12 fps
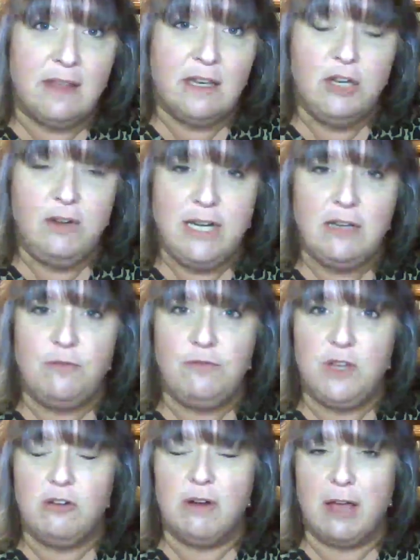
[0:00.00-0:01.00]
then you need to
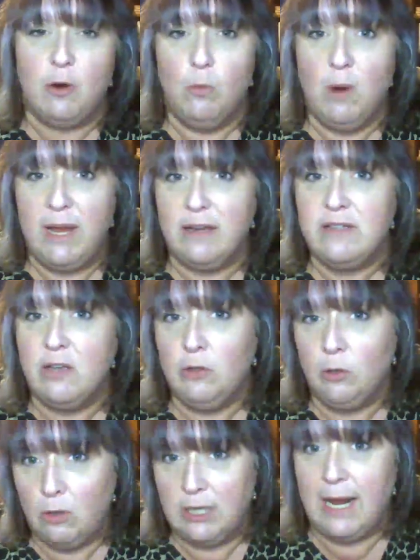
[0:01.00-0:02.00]
figure out a way to
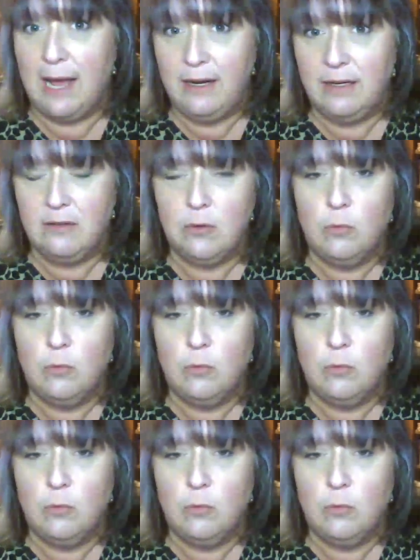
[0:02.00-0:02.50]
look at it.